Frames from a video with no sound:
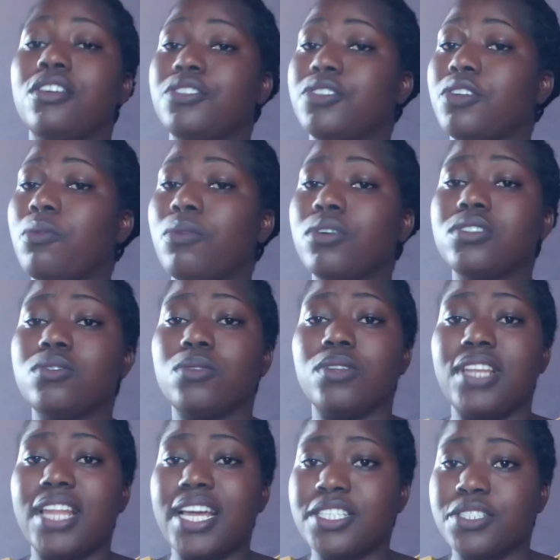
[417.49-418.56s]
You don't want to
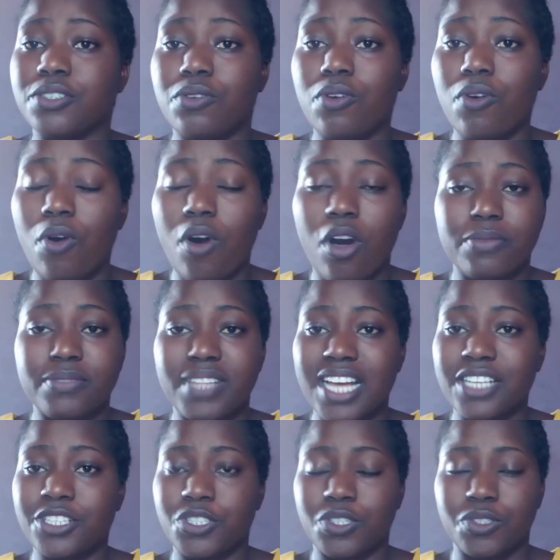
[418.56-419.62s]
let go of
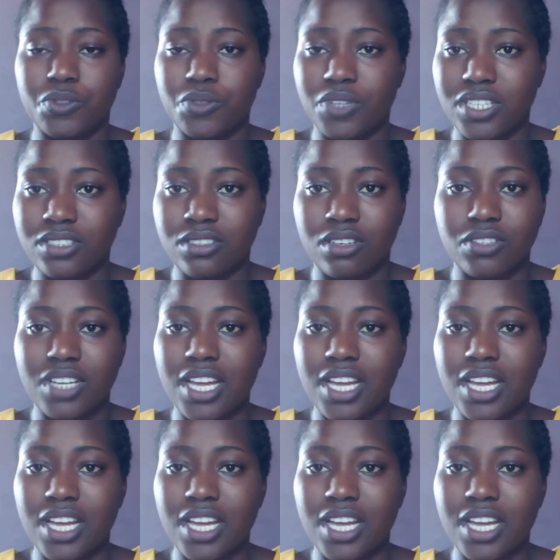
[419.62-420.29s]
that situation.